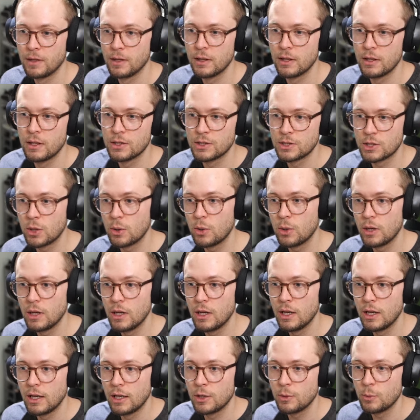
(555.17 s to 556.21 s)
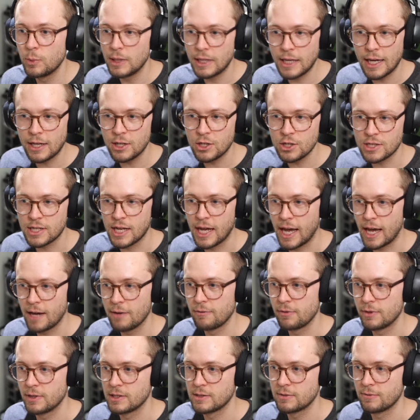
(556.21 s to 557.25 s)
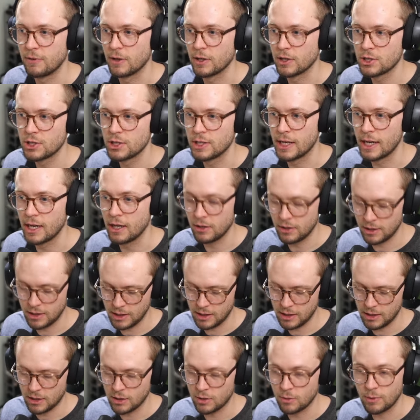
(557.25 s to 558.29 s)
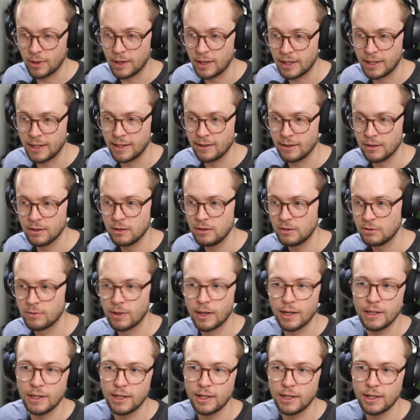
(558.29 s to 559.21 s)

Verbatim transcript: So we can just have this functionality right here, right?